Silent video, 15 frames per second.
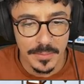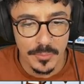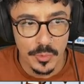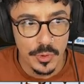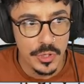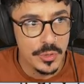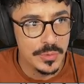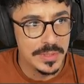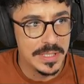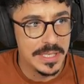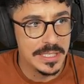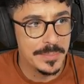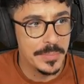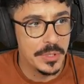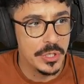we'll use
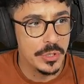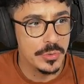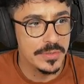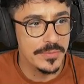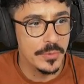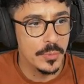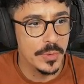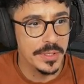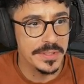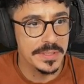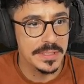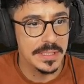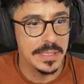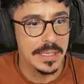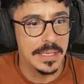these beautiful
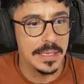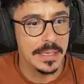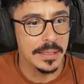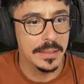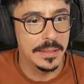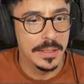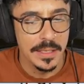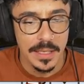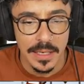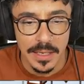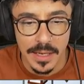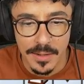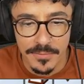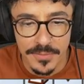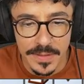ones in here.
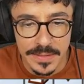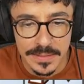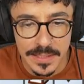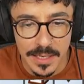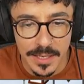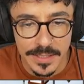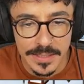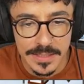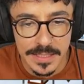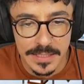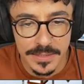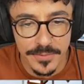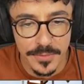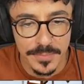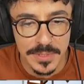Love these lights. These
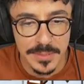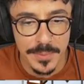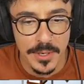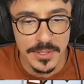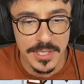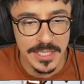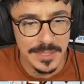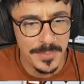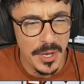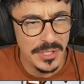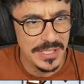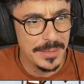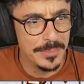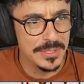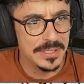are from Spa Day. Spa
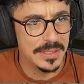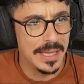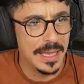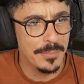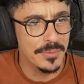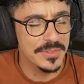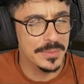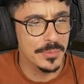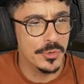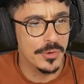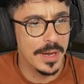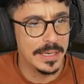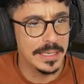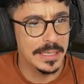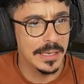Day was, came with some
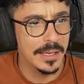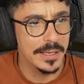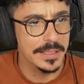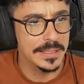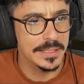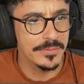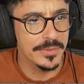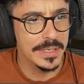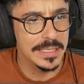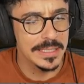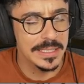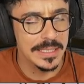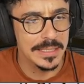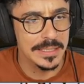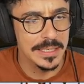cracking lights. It really
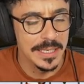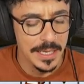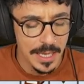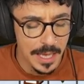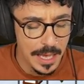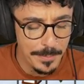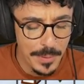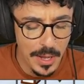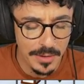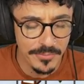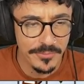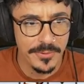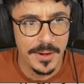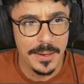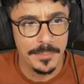did. Apart
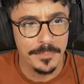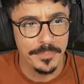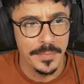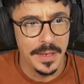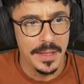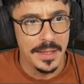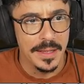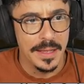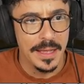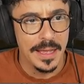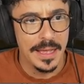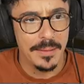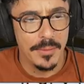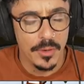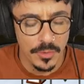from...
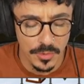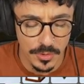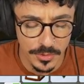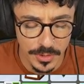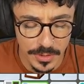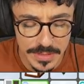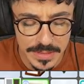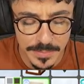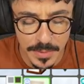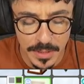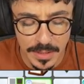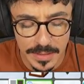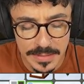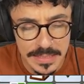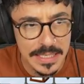Uh, oh, God, no, I didn't.
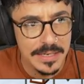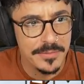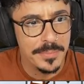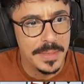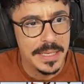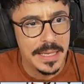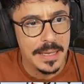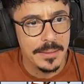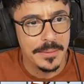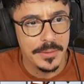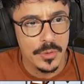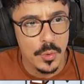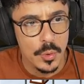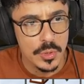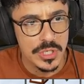I did have me uh,
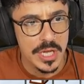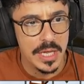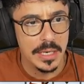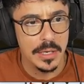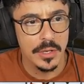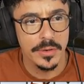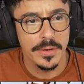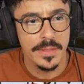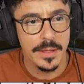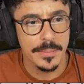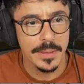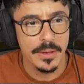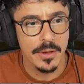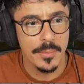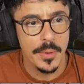quarter tile on. There we
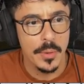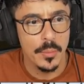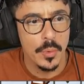go. I'll put